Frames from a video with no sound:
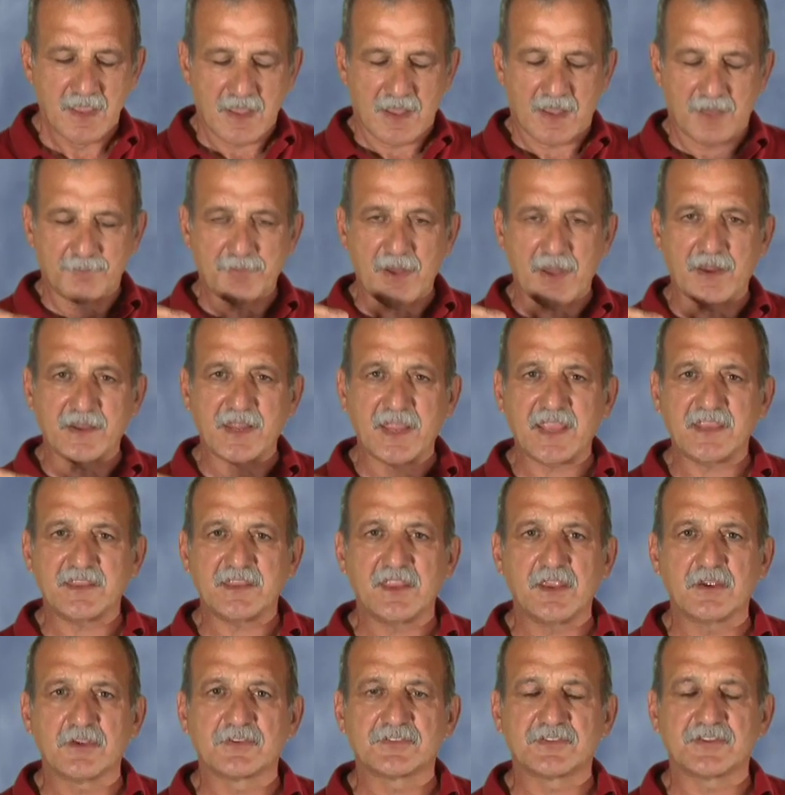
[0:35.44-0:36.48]
About 8
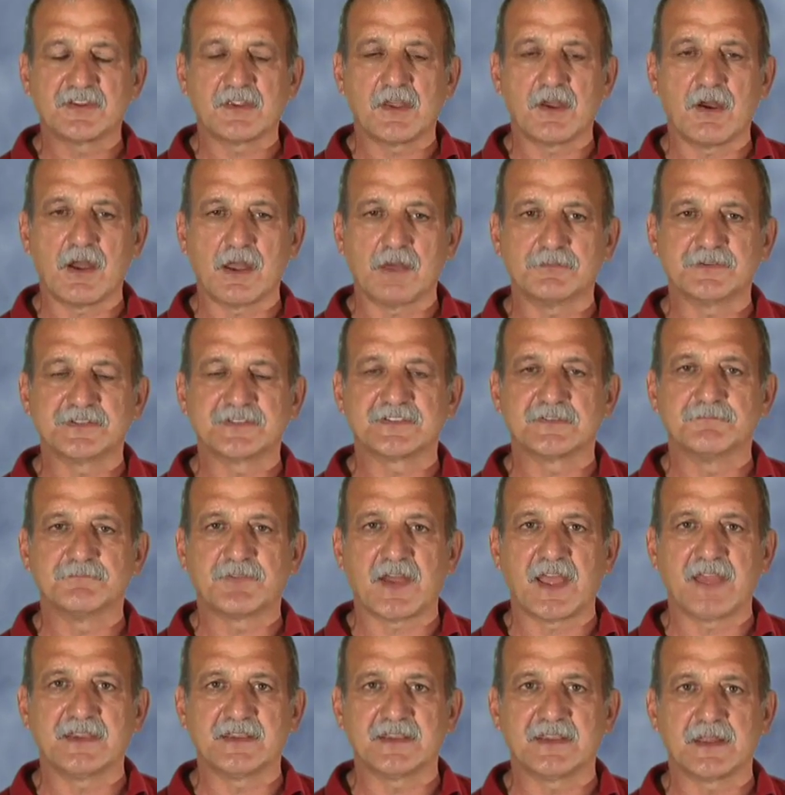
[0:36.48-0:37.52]
years ago, I was
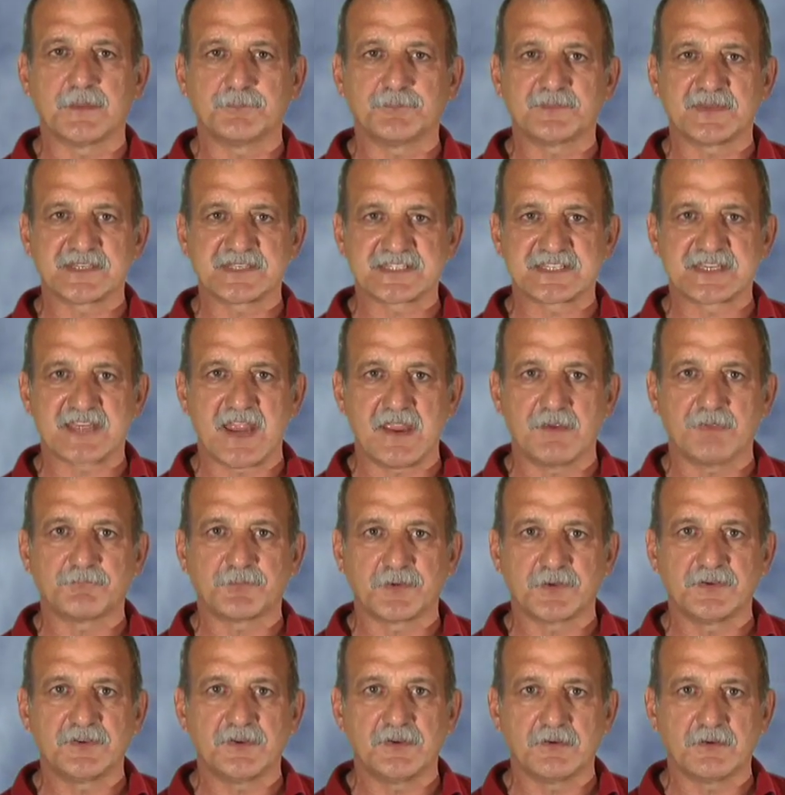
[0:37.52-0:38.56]
invited up to
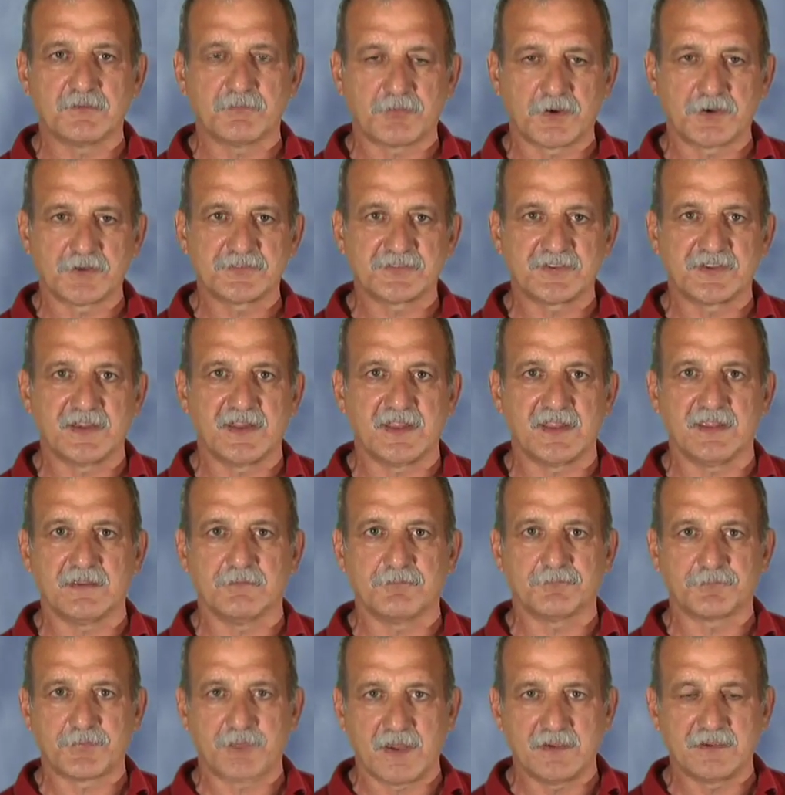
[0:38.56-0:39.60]
Stanford University. A
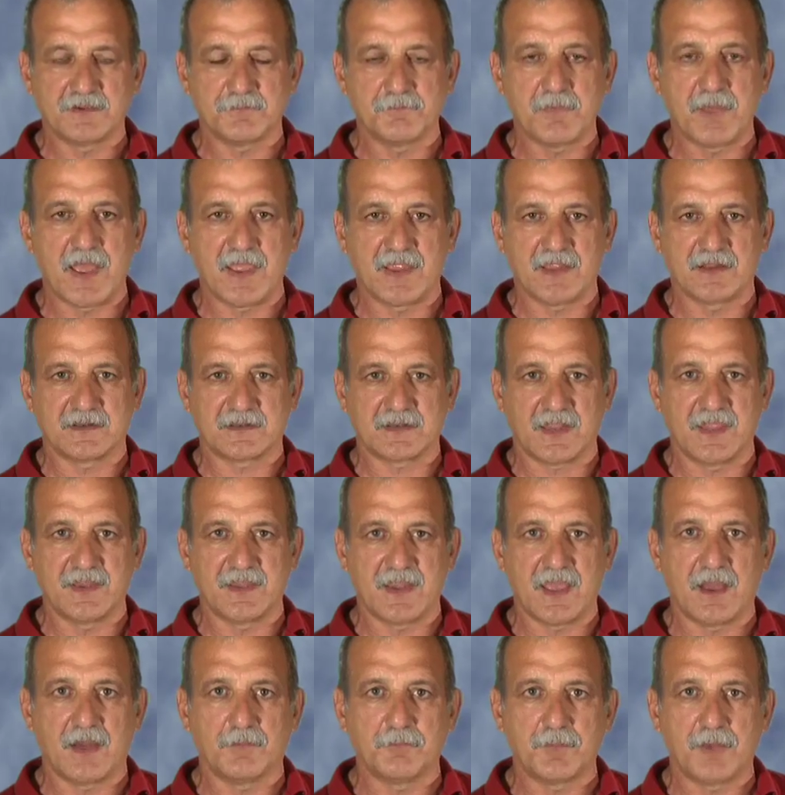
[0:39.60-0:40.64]
friend of mine, Glenn
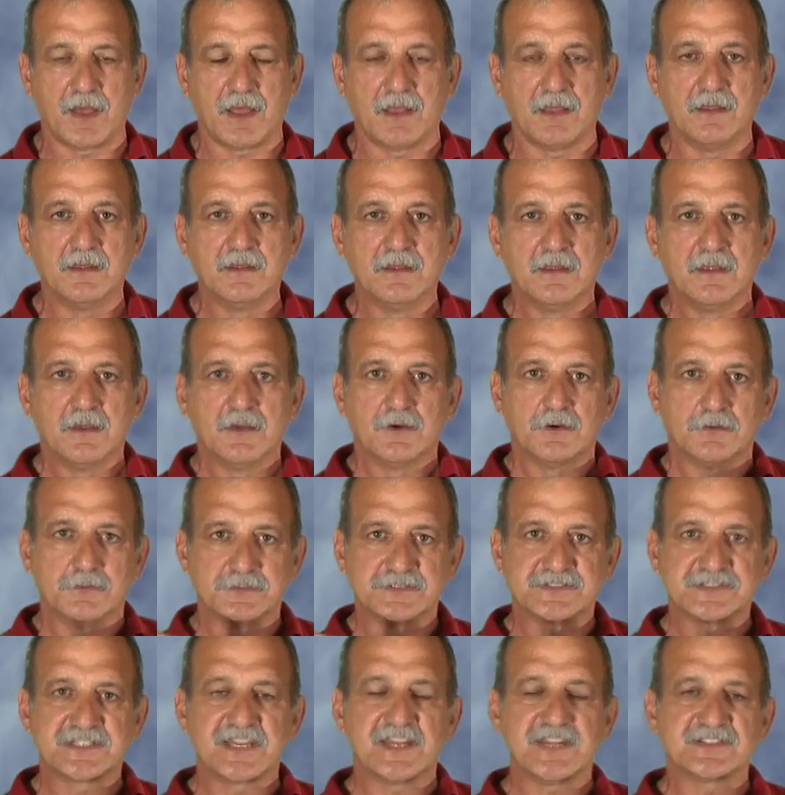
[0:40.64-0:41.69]
Alba, who
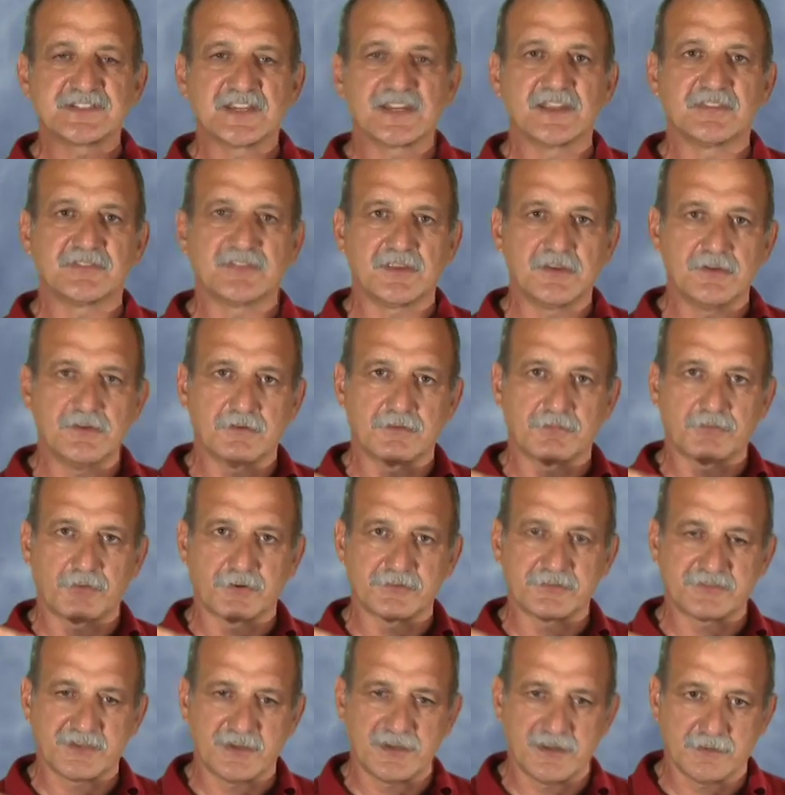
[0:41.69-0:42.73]
was teaching at the
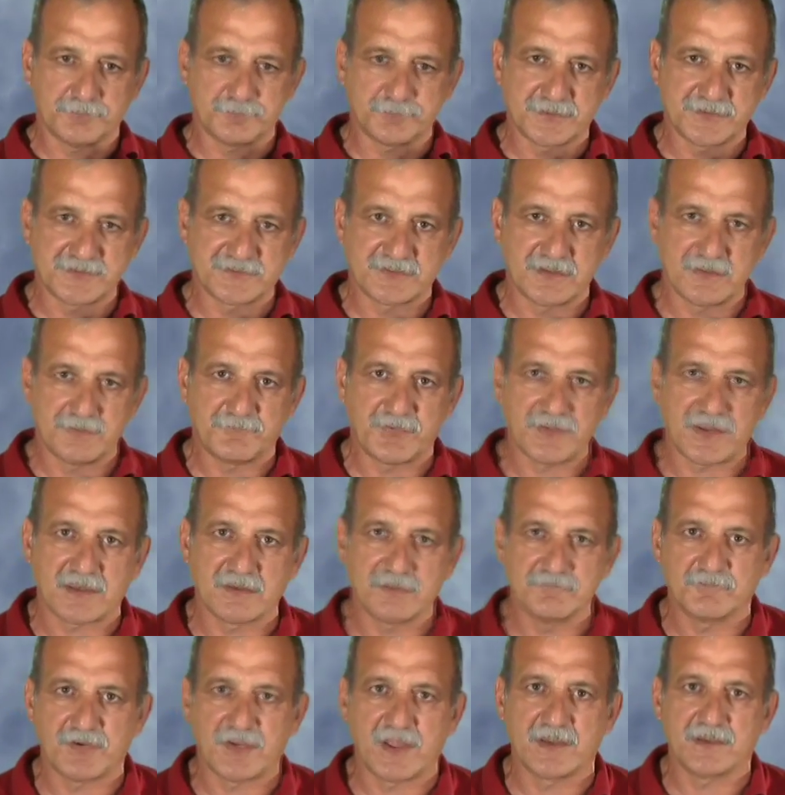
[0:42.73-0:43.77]
University of Pacific,
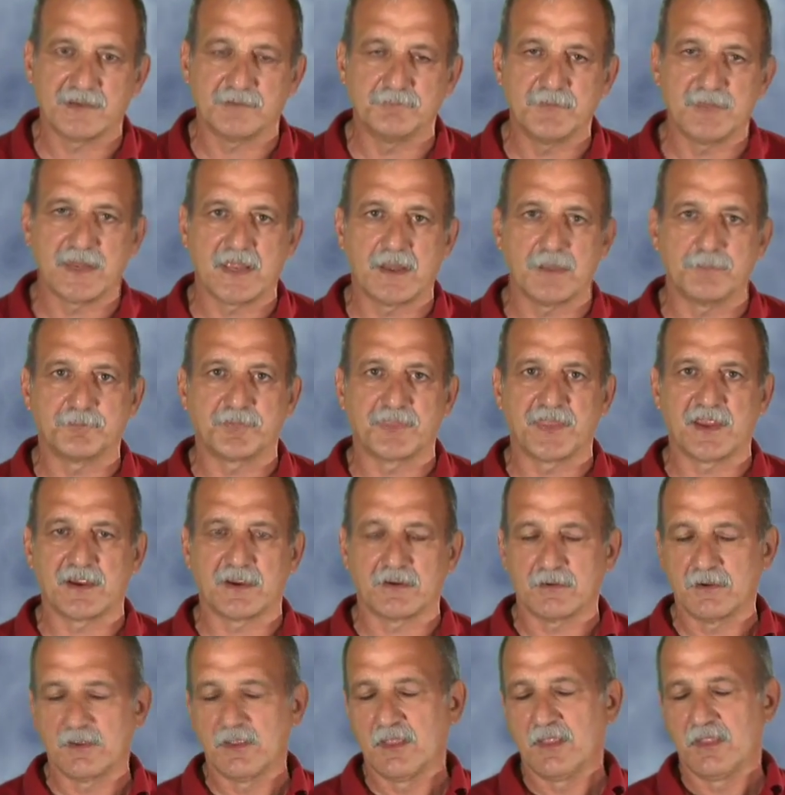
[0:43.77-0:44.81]
invited me up
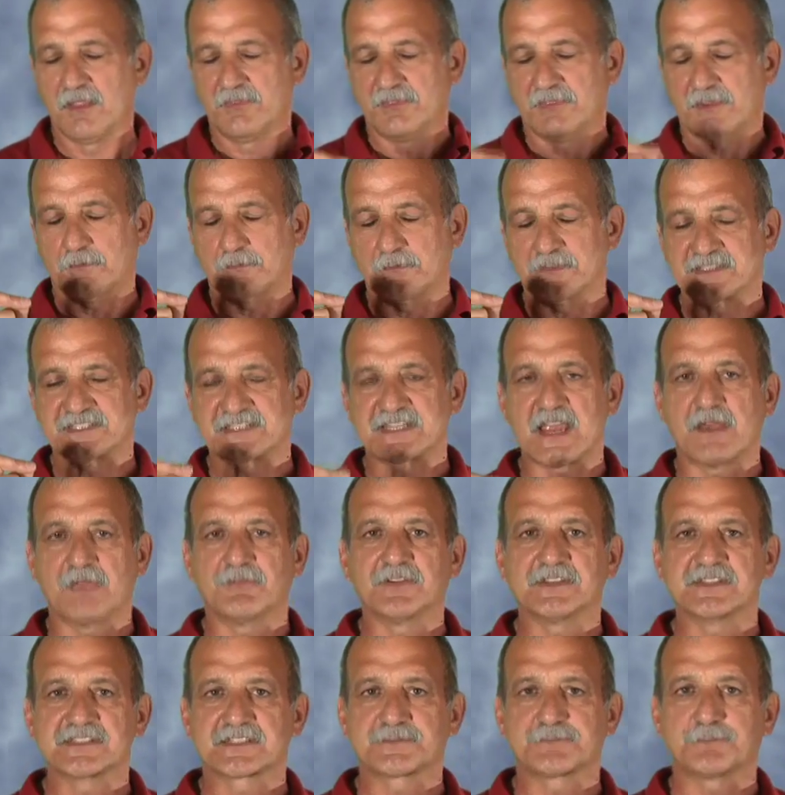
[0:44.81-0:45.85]
there. There were
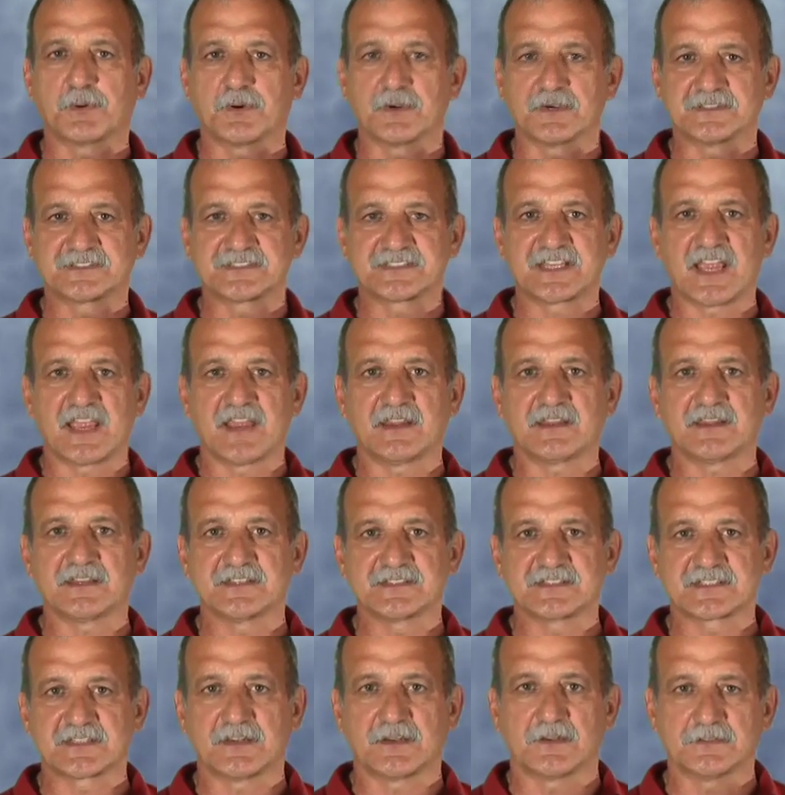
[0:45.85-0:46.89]
7 sports psych
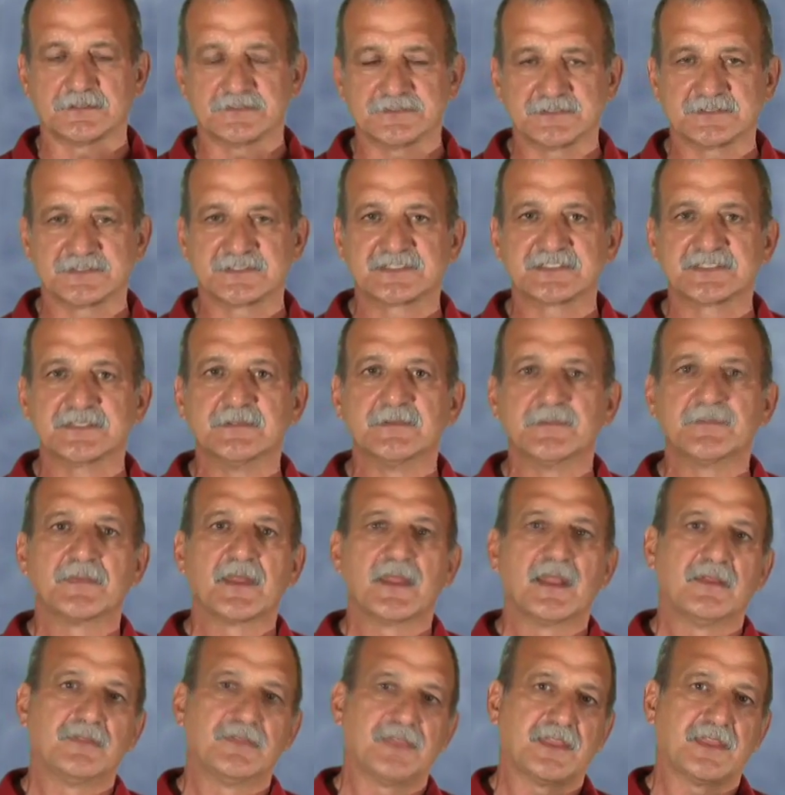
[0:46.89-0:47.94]
consultants.
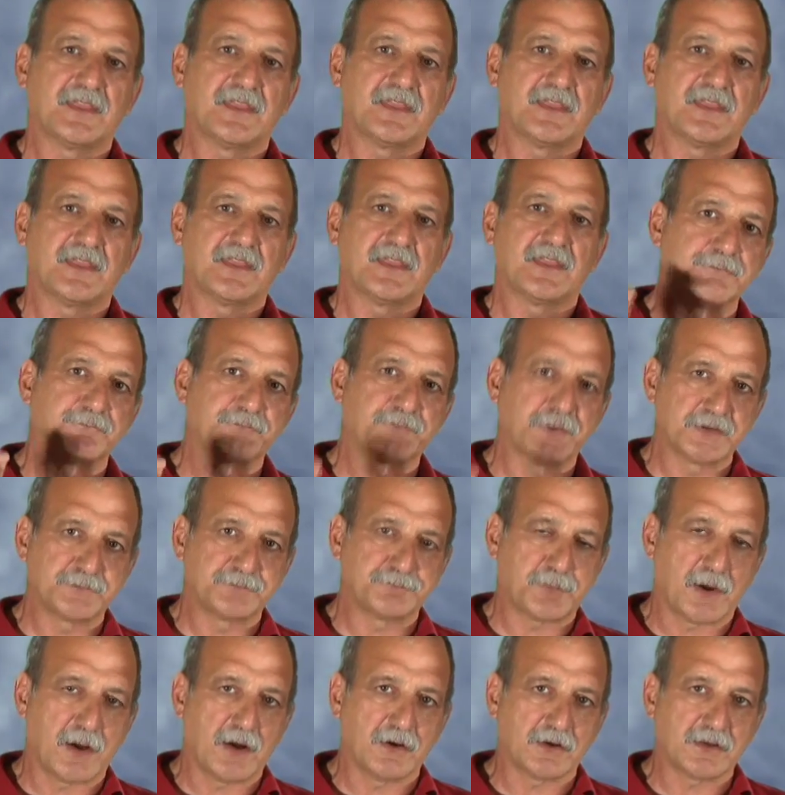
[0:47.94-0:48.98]
There were some
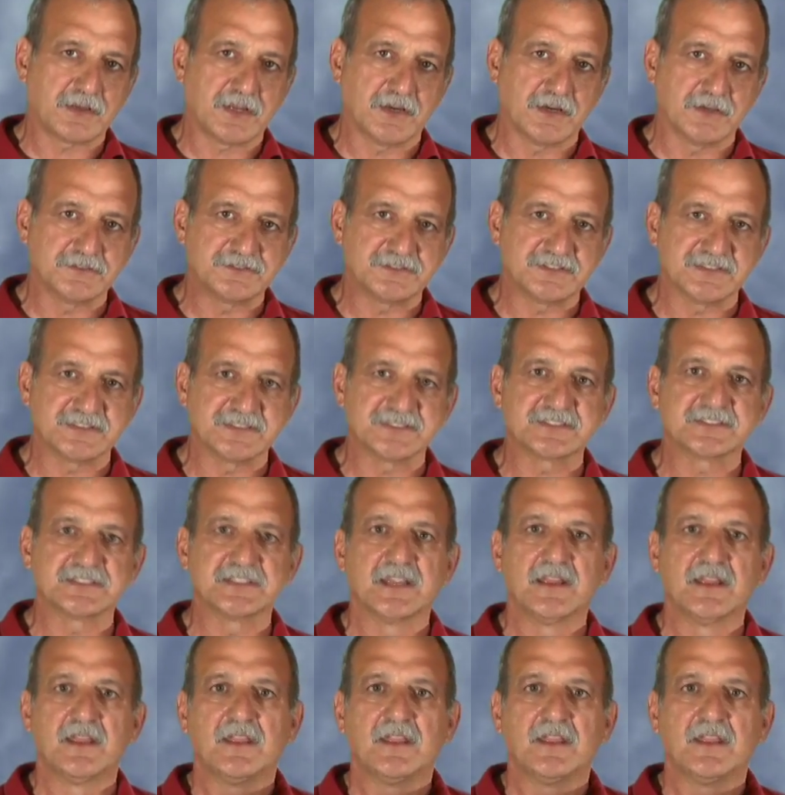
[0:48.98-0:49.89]
football coaches.